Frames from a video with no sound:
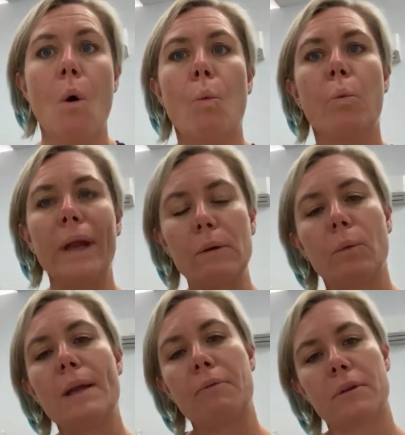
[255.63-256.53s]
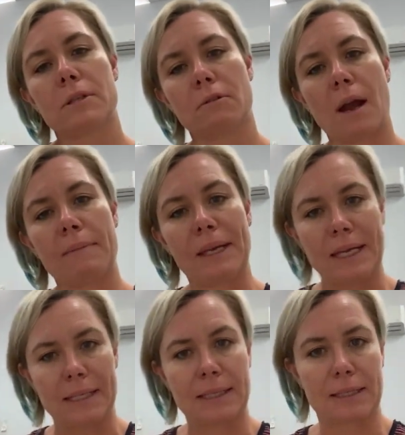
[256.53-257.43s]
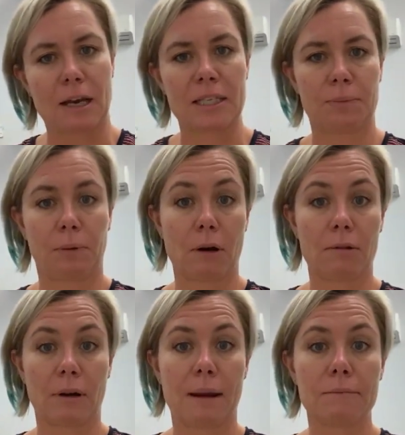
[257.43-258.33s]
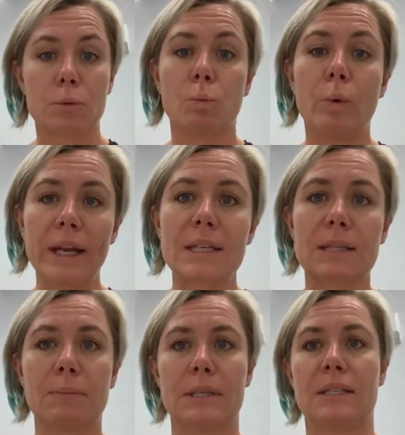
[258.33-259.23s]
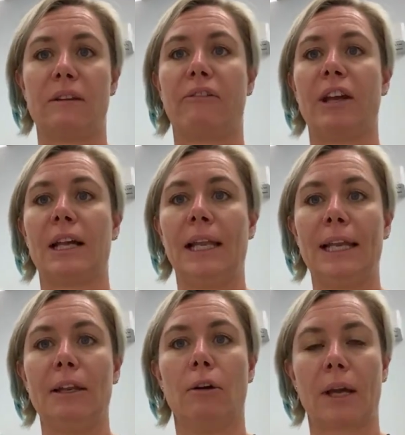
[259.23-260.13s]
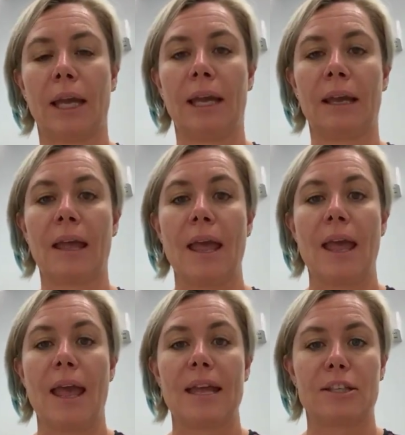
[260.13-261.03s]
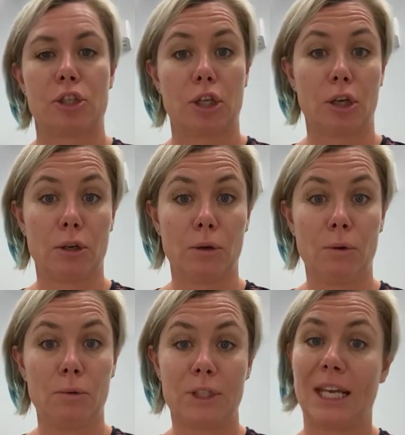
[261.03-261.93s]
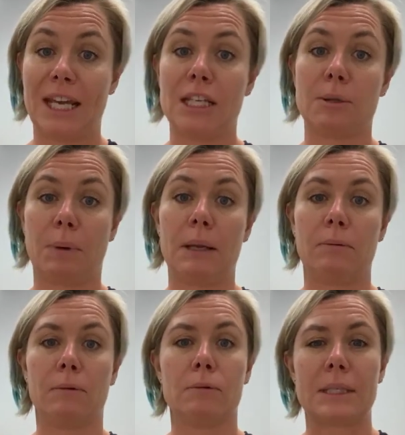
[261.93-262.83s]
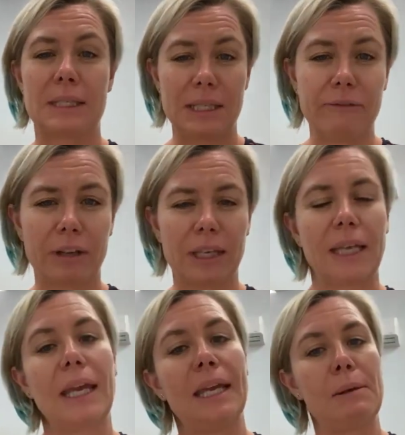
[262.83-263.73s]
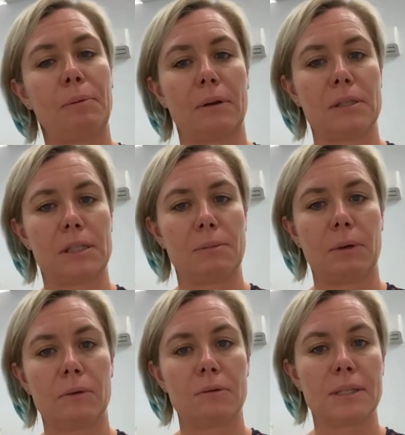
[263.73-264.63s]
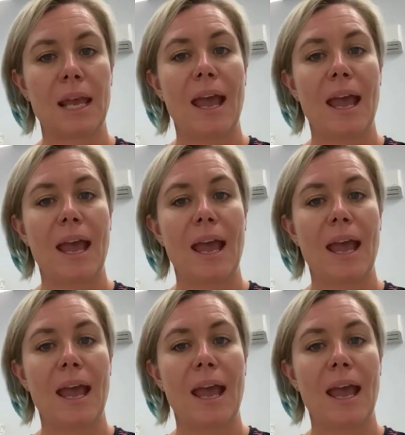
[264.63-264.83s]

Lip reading: When we prescribe exercise programs, we're specifically looking to teach people 7 key principles